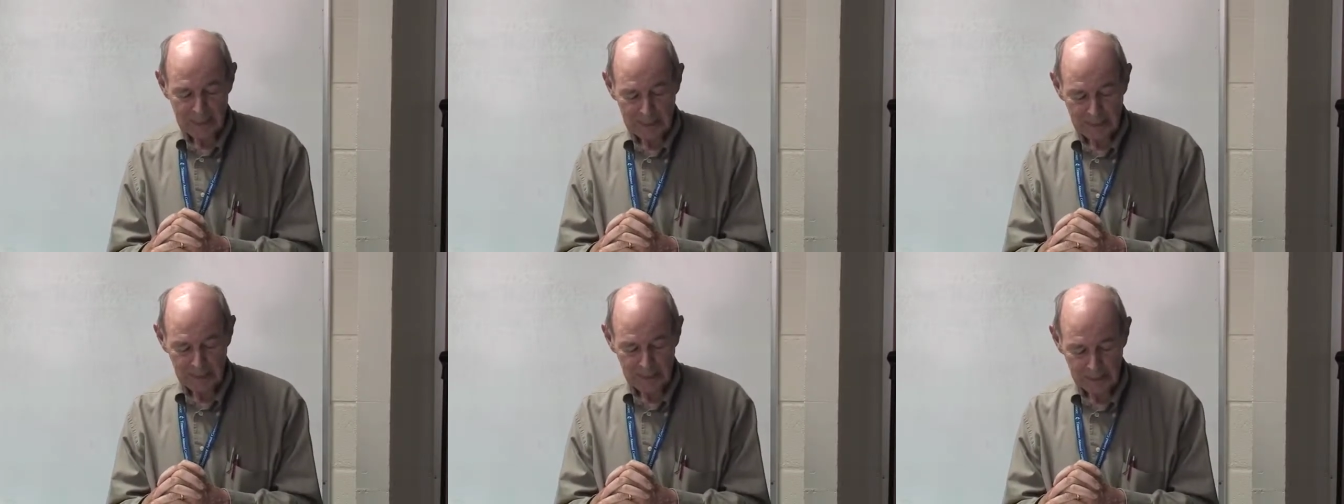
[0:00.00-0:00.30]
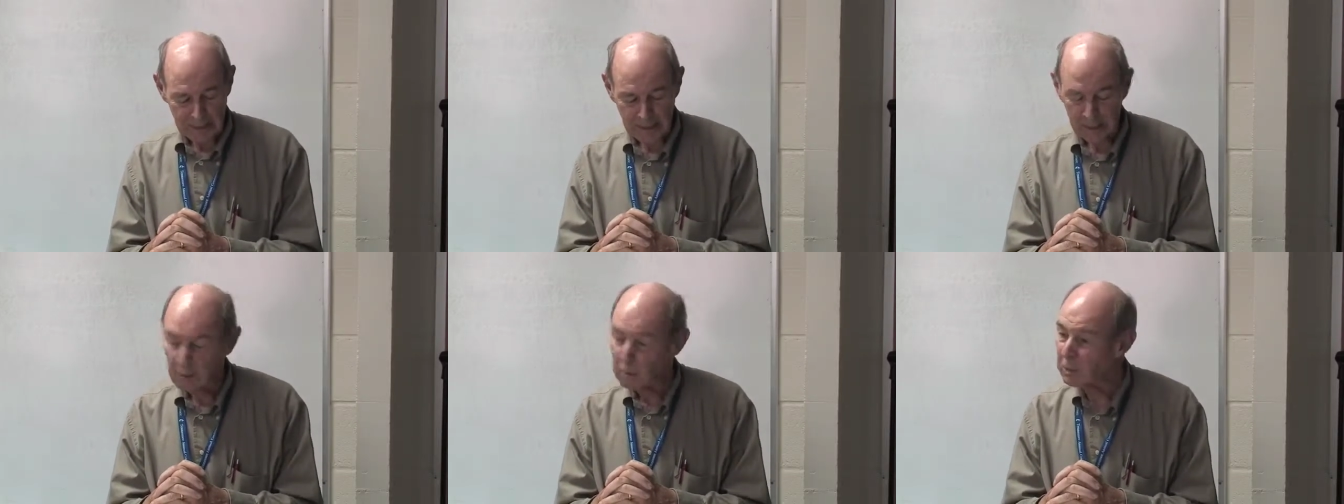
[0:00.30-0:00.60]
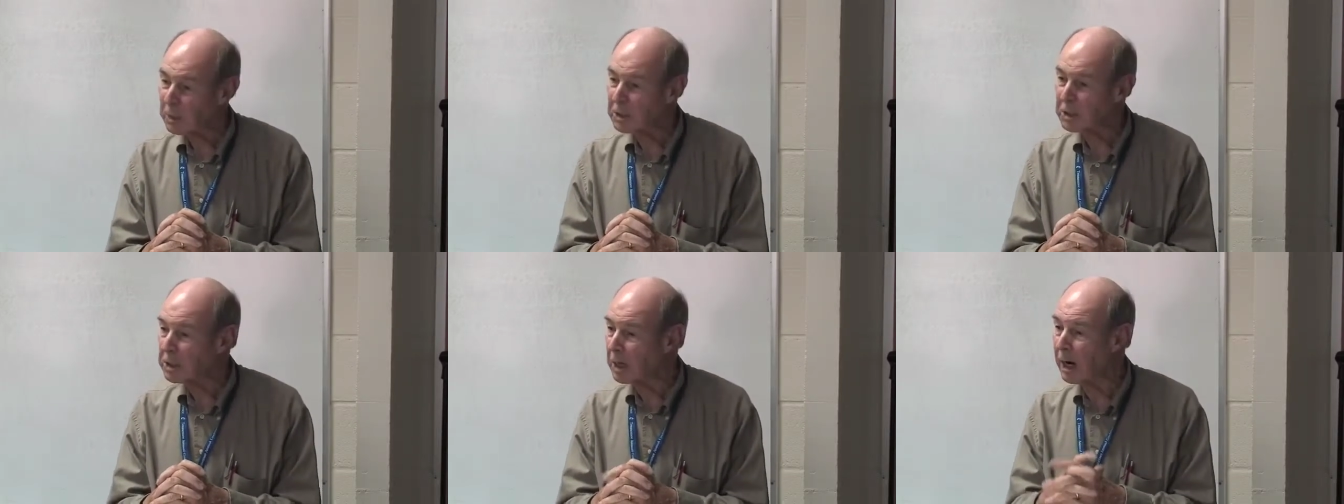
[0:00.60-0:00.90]
Uh,
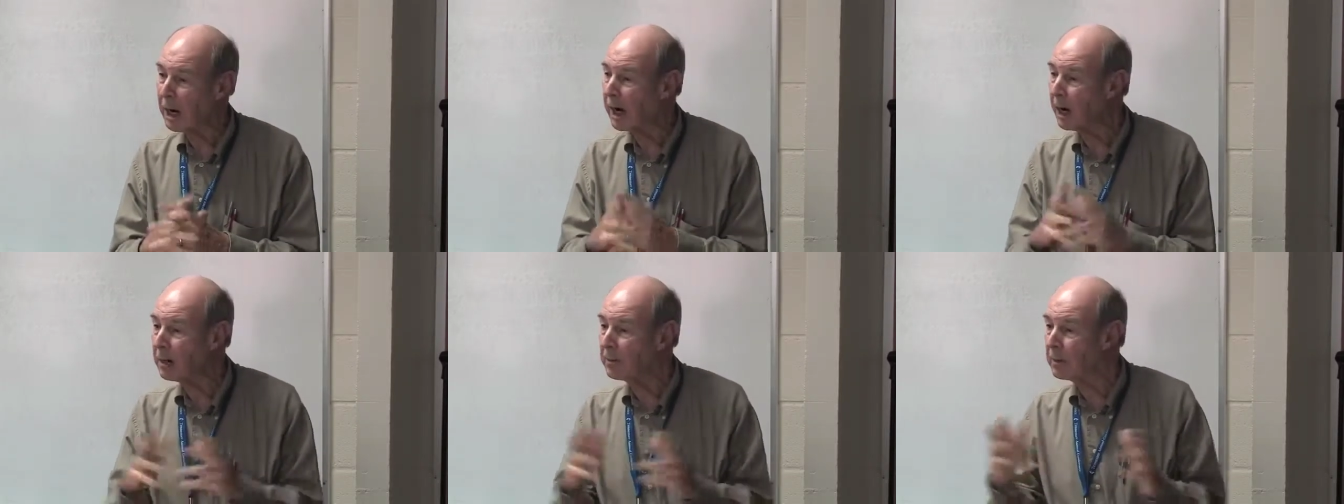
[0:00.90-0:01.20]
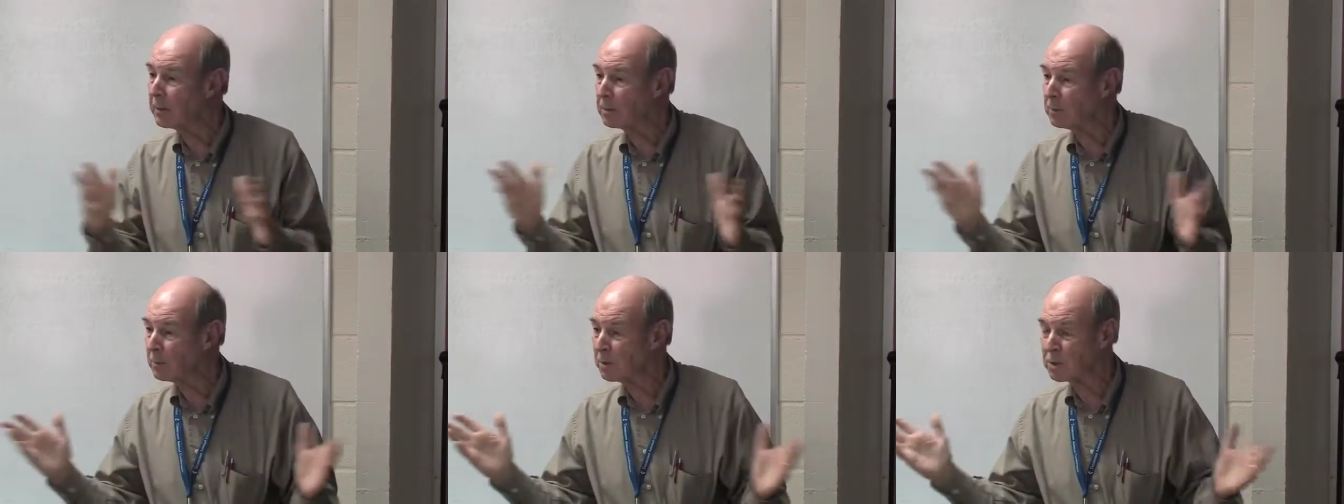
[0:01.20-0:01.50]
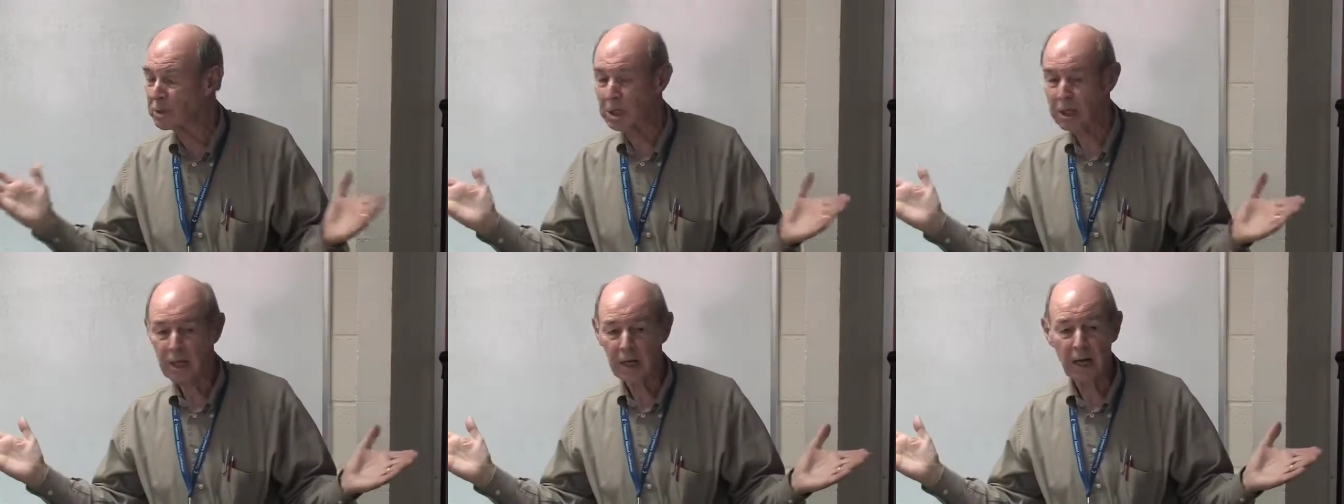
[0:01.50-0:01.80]
retirement
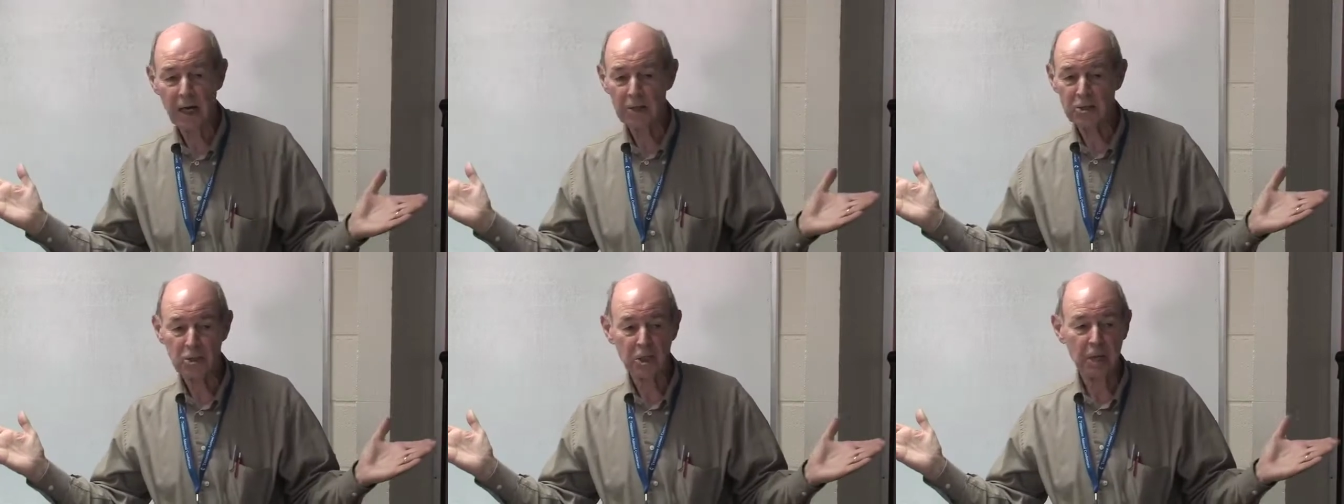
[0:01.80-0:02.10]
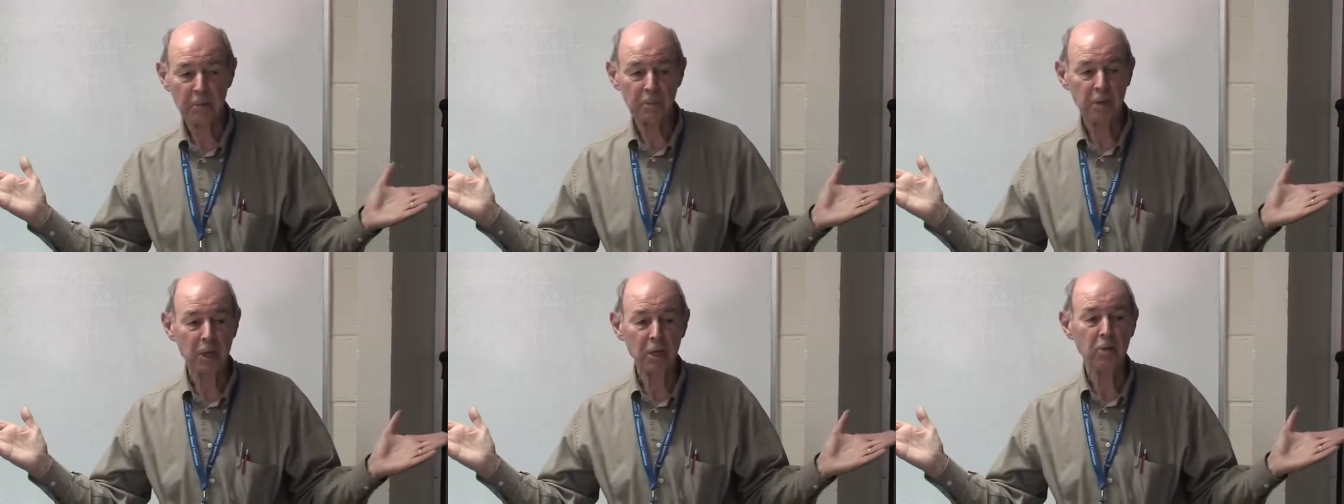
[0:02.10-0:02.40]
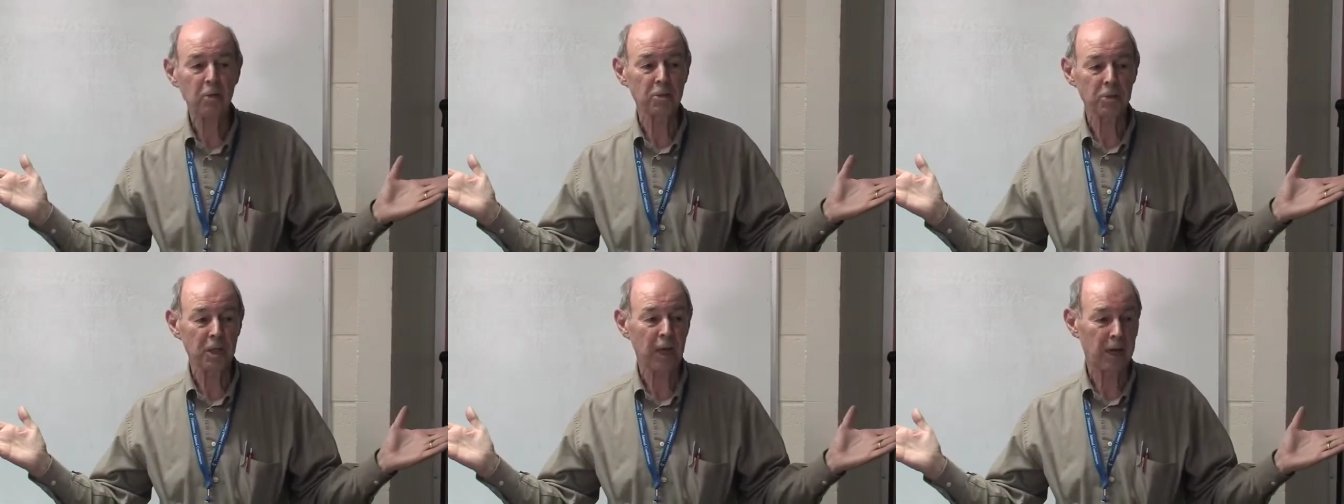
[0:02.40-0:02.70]
was a concept he
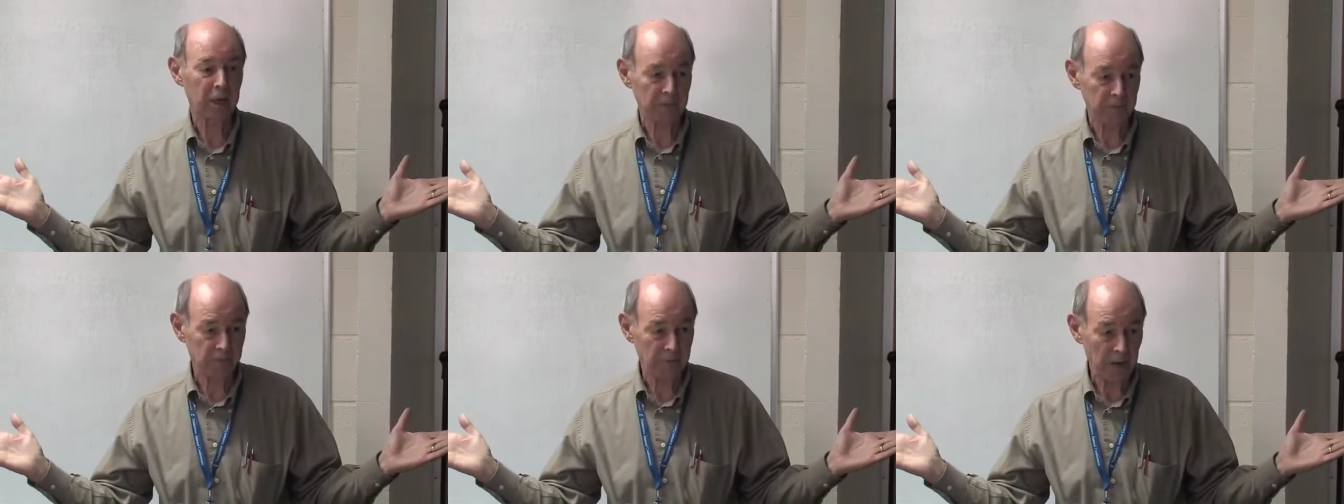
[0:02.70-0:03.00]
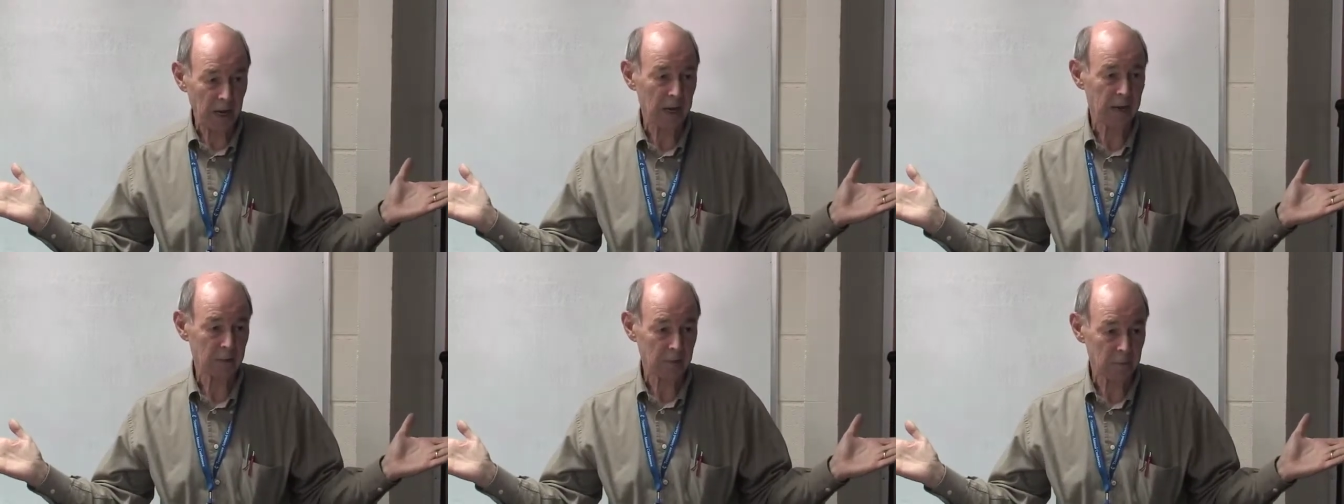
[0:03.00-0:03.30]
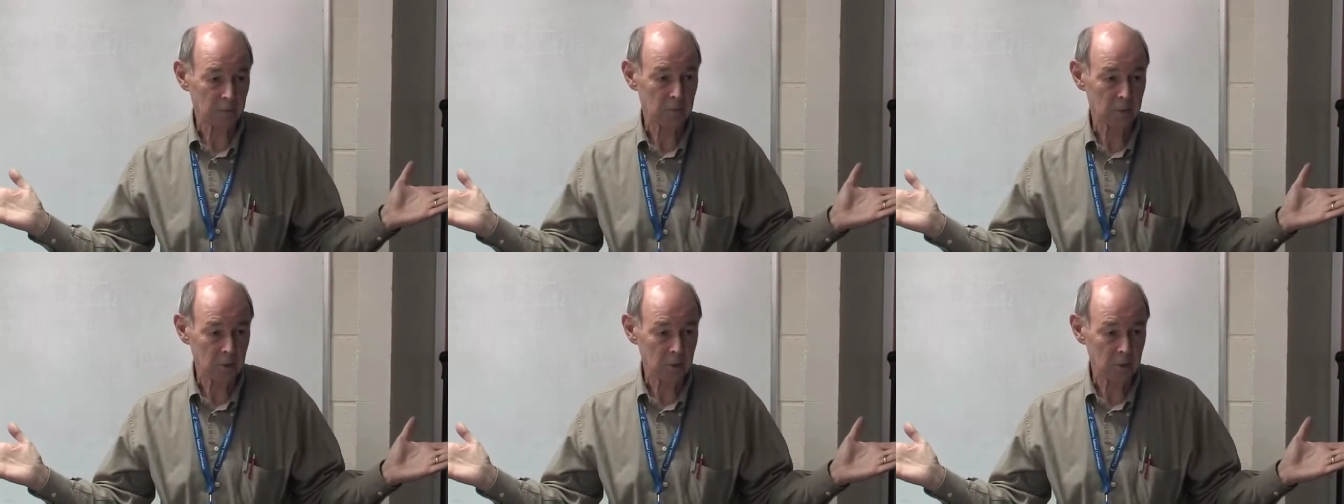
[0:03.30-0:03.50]
could not have fathomed.